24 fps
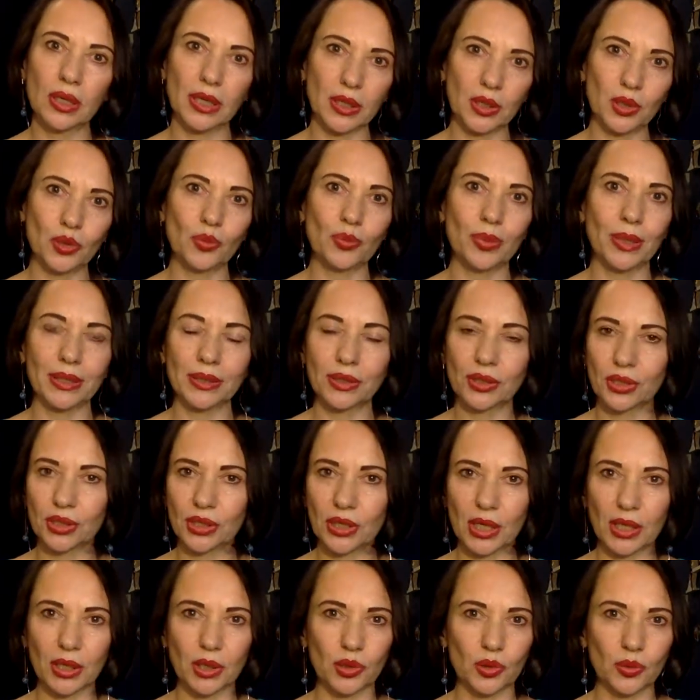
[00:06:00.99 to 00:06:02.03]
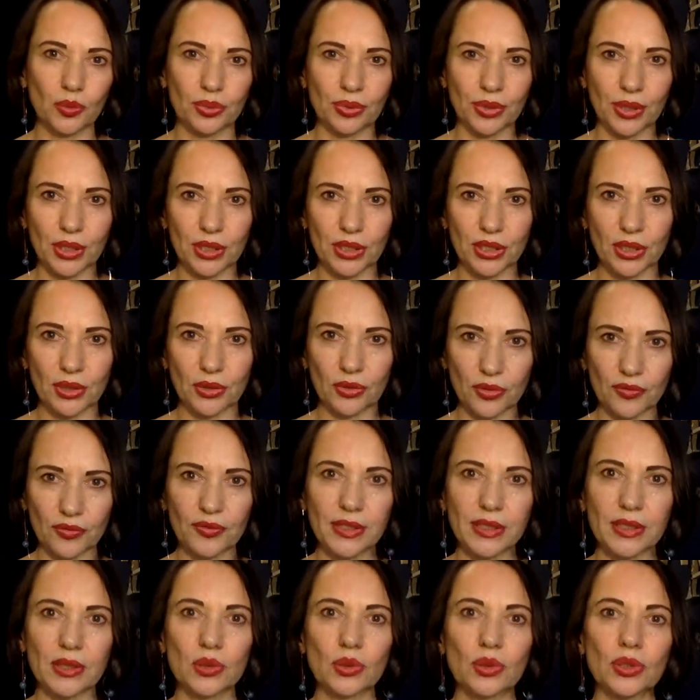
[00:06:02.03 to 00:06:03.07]
acupuncture, acupressure,
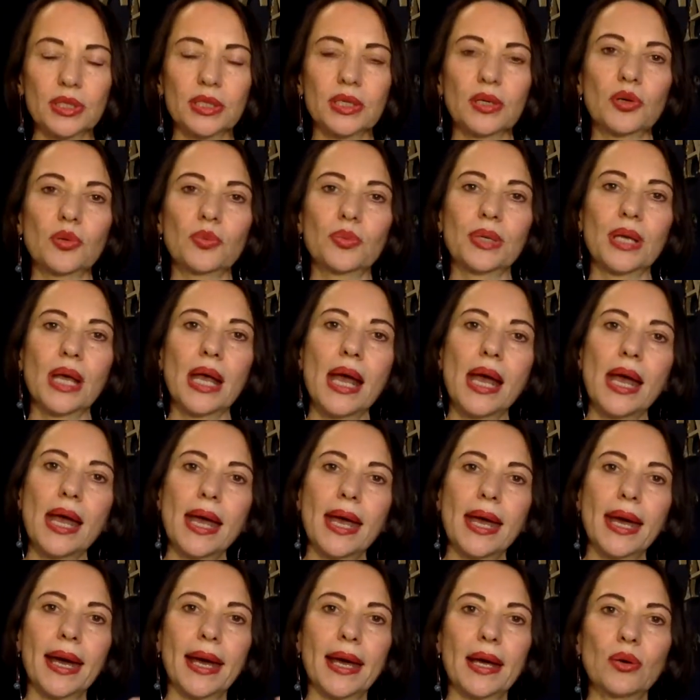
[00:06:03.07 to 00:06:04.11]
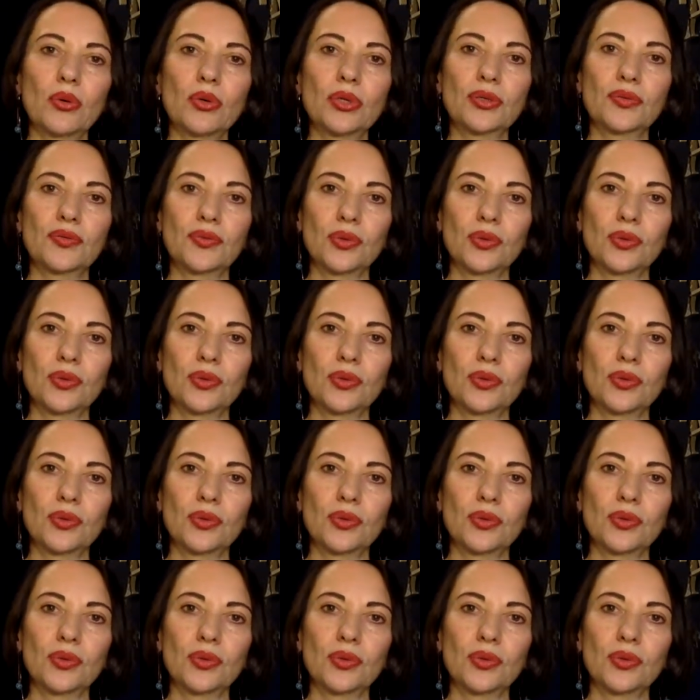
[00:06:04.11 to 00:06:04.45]
reflex zone therapy, how it